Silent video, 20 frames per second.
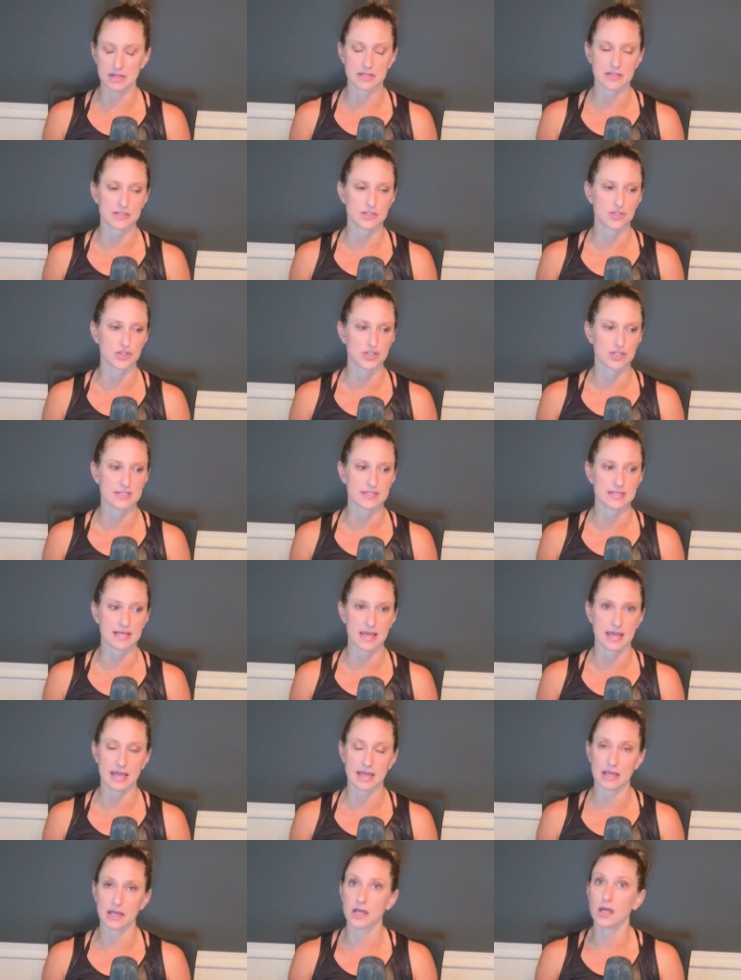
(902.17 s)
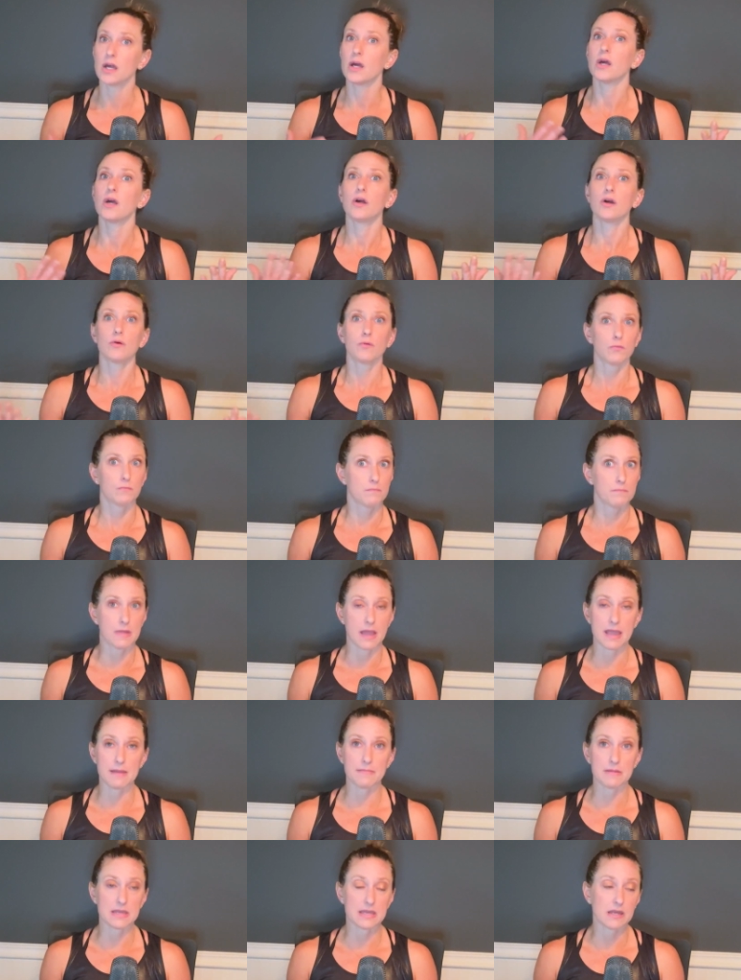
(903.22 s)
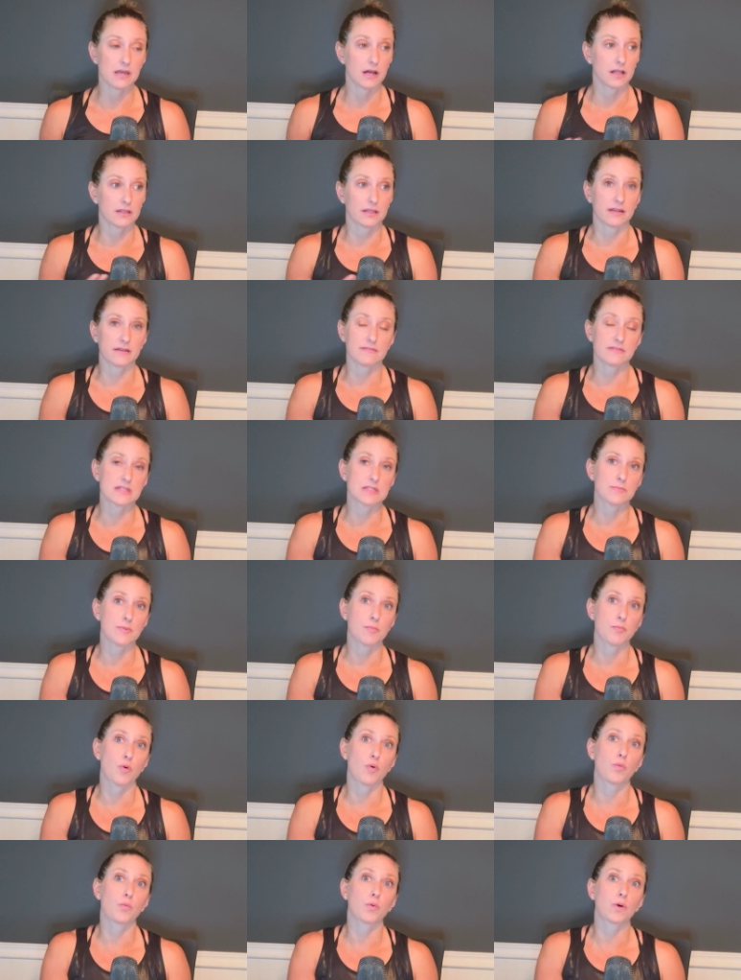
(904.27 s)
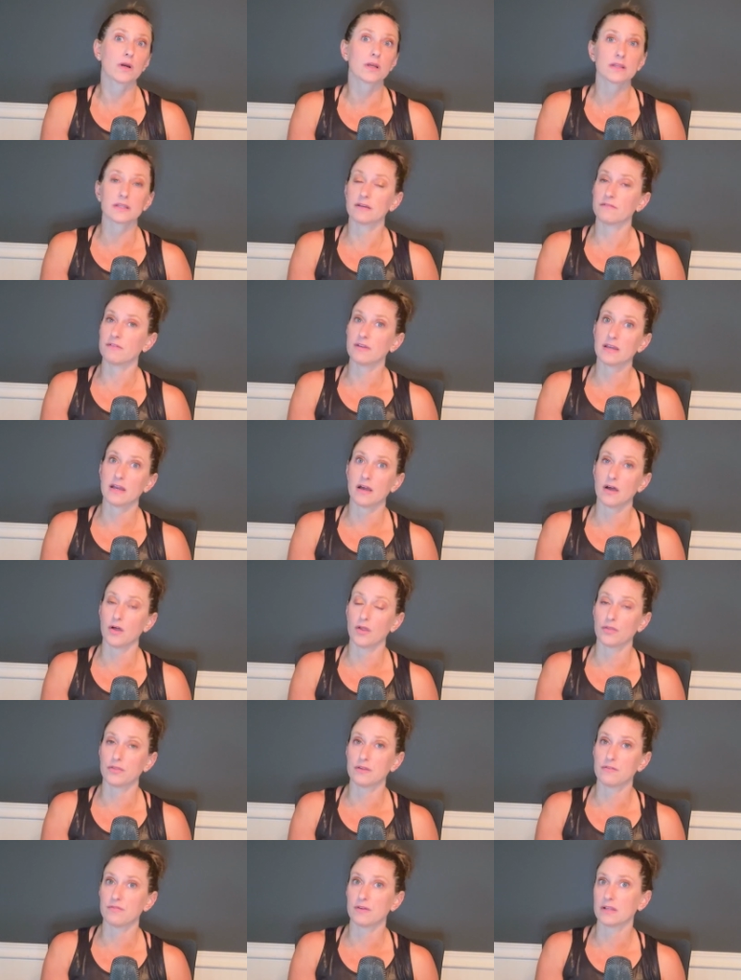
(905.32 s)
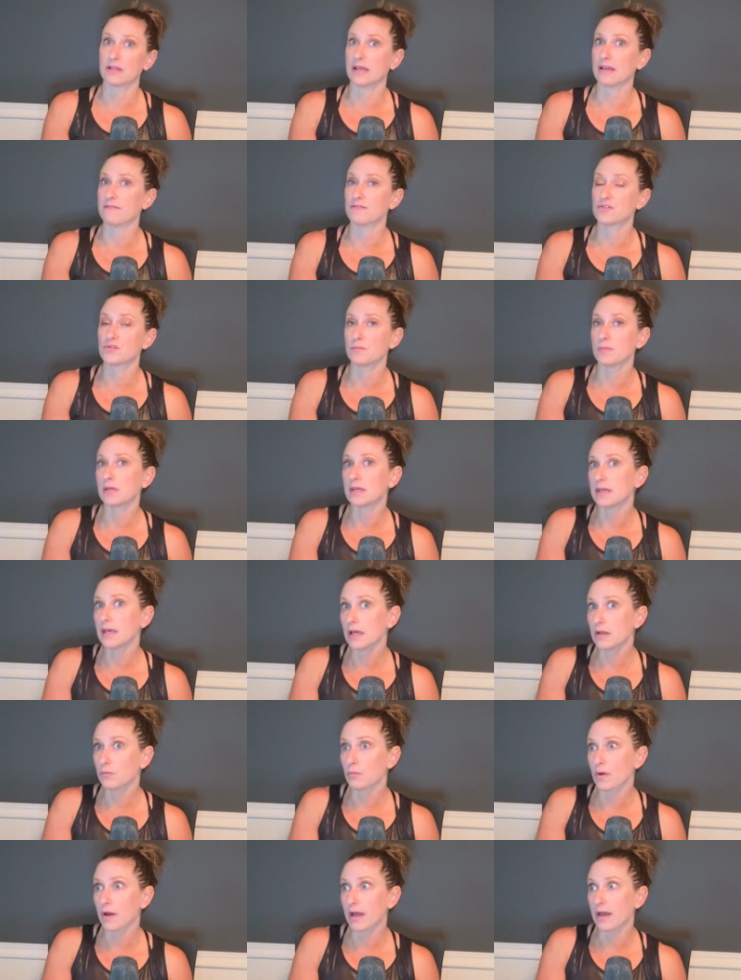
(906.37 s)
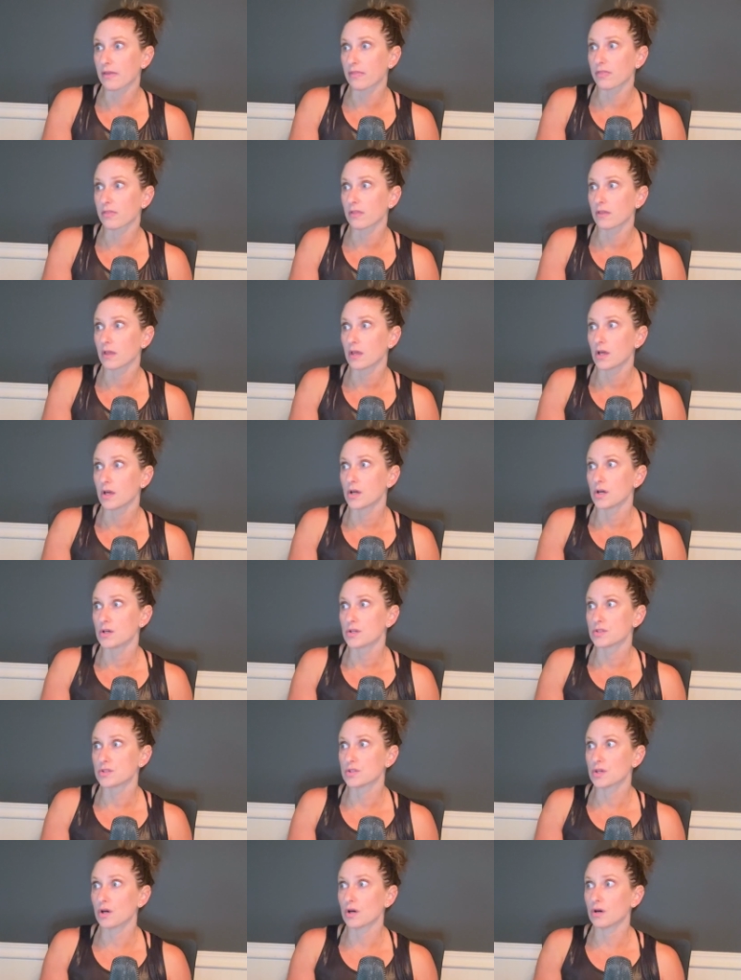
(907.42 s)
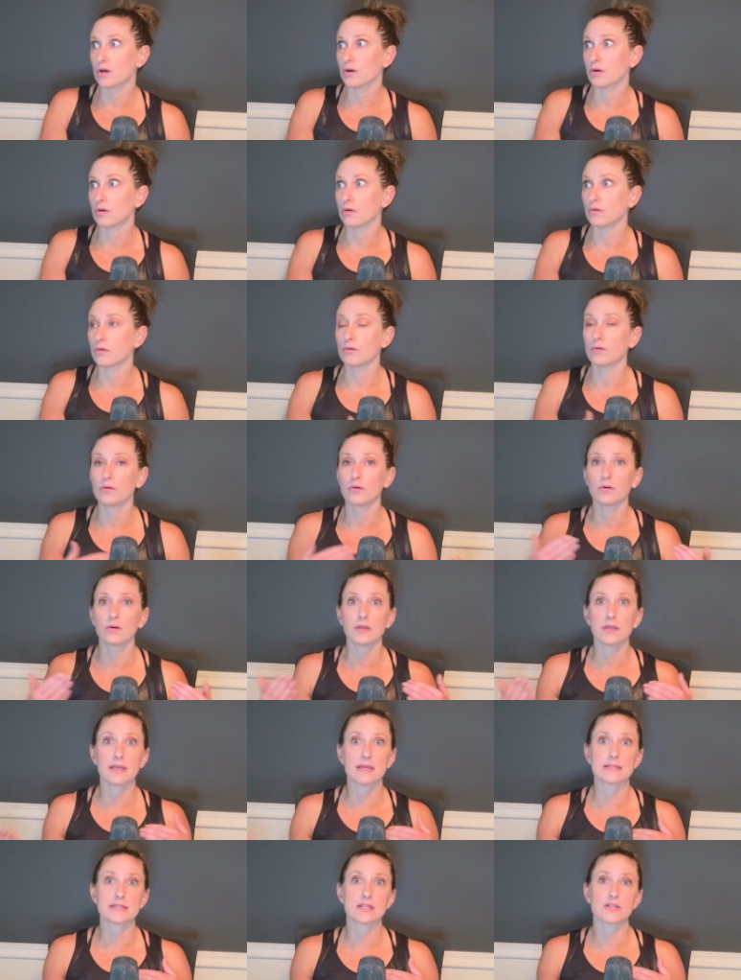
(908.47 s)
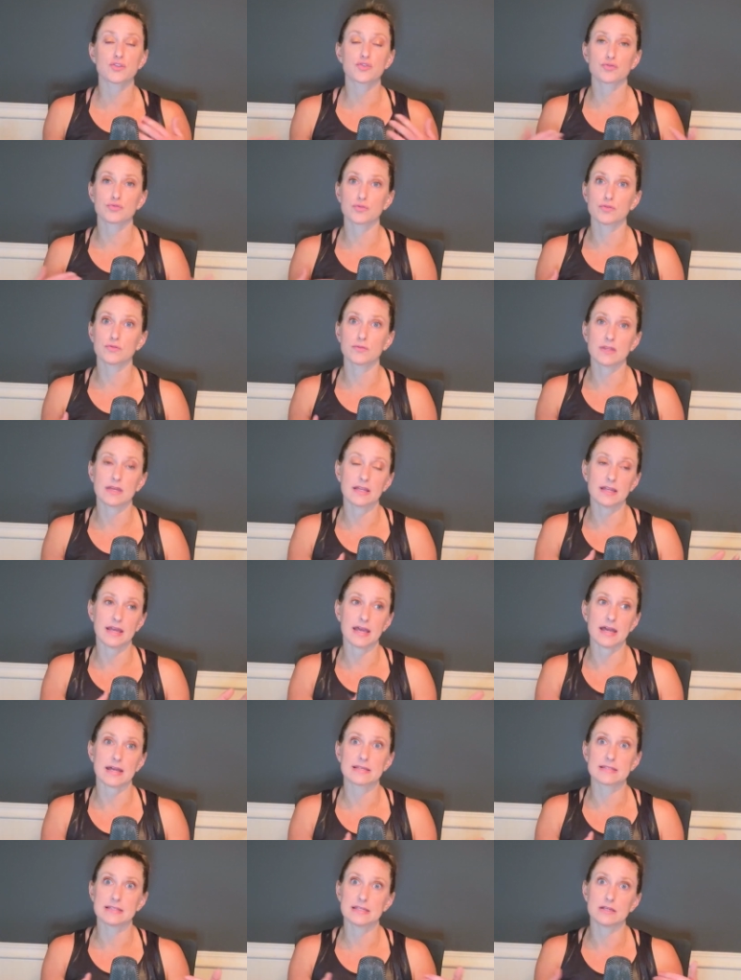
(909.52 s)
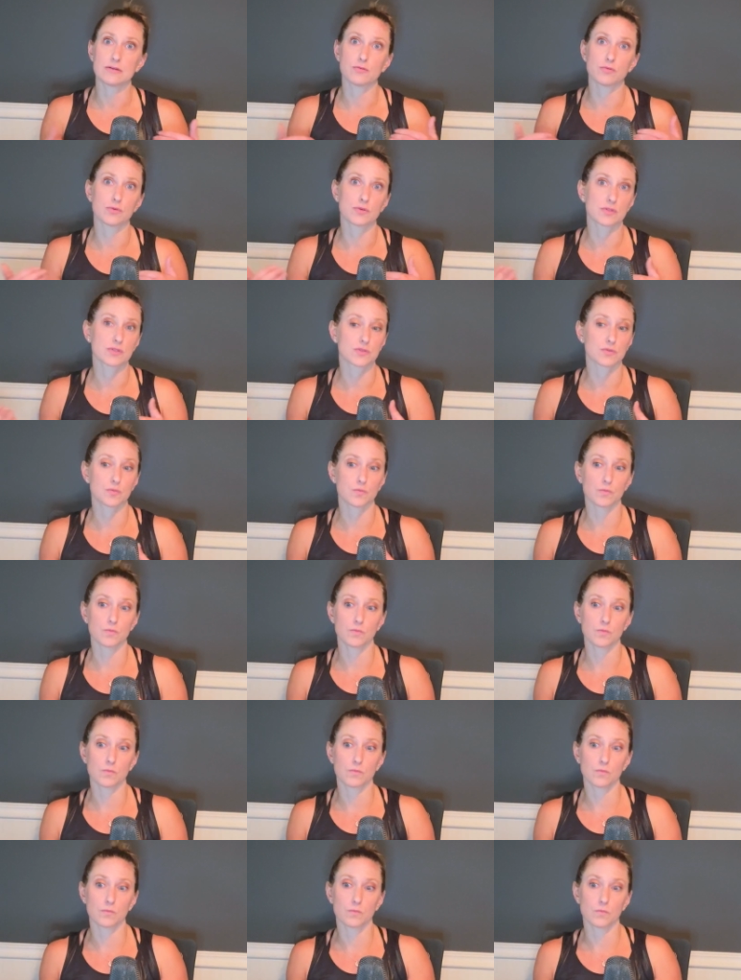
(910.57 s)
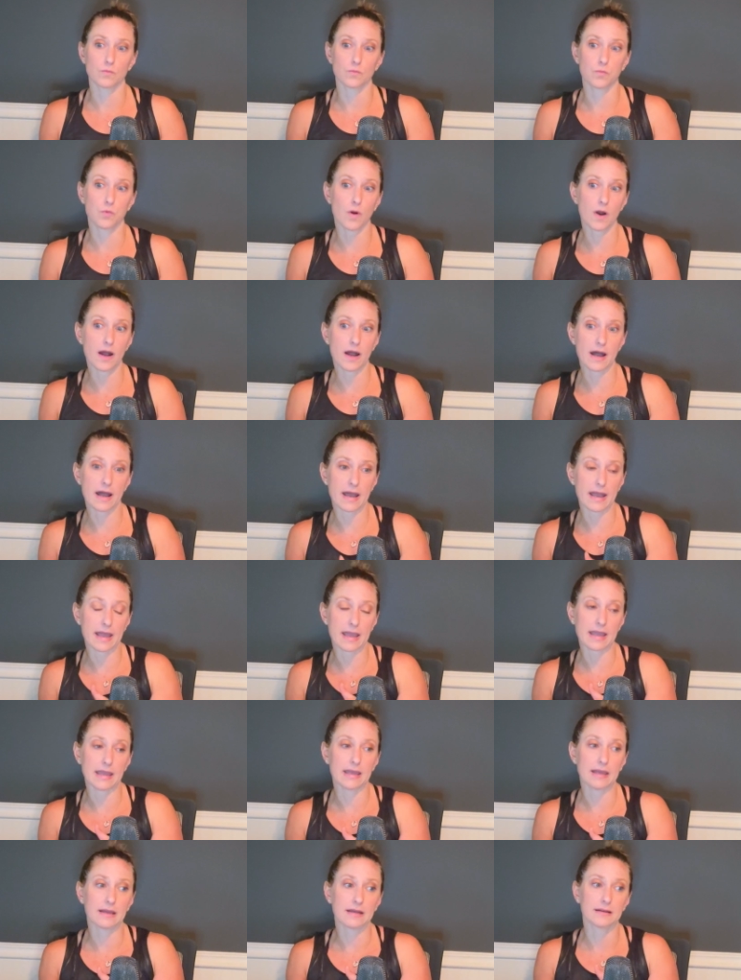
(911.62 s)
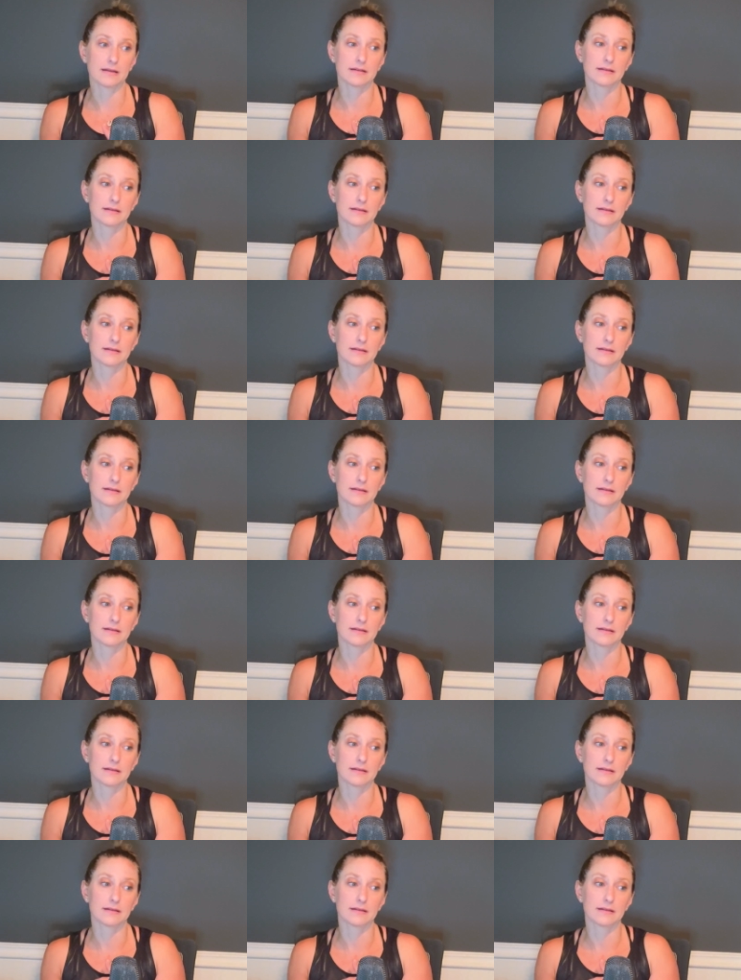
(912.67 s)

This is just saying maybe a lot of these people weren't living a healthy, fit life to begin with. So is it true that X equals Y?